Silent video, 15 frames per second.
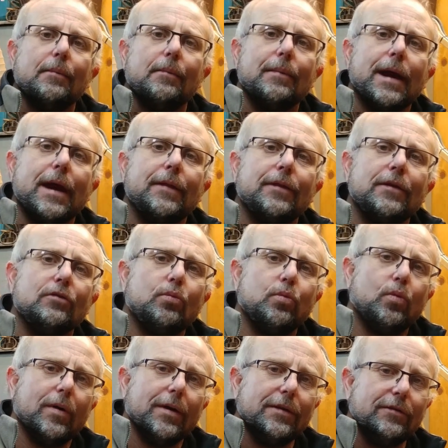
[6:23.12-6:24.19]
And there's
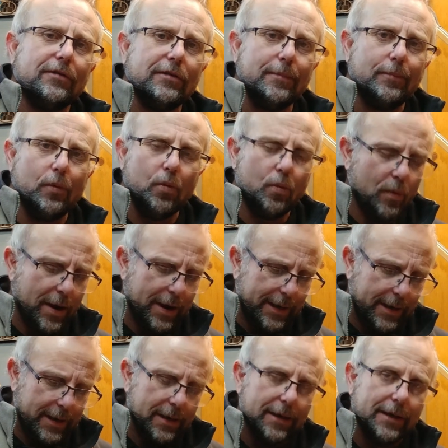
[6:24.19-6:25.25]
one simple
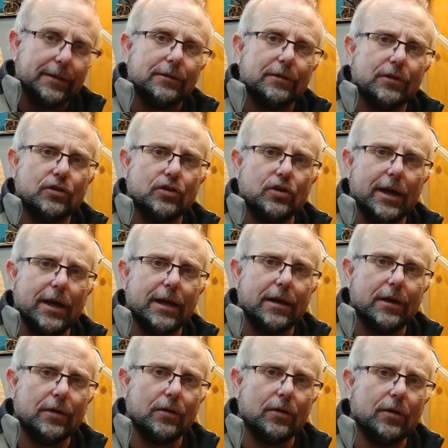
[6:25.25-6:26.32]
way to check you're
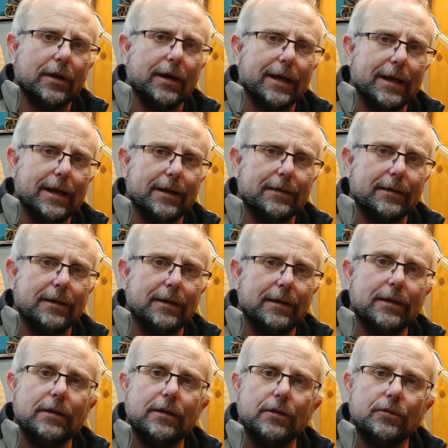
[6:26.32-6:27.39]
not cutting
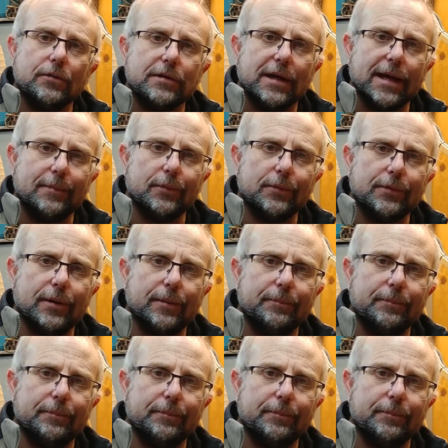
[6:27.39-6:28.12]
into your tabletop.